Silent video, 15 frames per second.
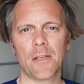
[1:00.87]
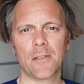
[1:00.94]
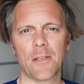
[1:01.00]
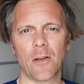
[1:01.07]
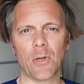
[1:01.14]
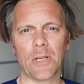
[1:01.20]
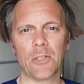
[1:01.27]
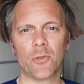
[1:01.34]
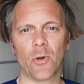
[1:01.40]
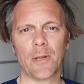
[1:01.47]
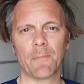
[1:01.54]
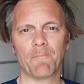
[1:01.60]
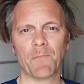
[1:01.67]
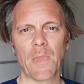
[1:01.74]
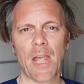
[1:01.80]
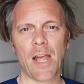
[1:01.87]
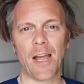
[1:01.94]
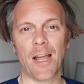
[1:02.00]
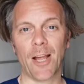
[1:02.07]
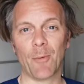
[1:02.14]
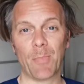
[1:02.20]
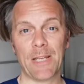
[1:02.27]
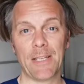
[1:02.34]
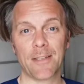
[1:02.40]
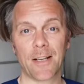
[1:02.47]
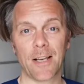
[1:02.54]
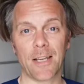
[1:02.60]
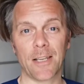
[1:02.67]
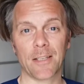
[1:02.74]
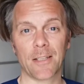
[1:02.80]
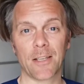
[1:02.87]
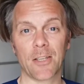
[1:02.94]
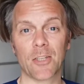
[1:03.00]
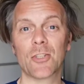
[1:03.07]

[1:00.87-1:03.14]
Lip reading: So enjoy. Please click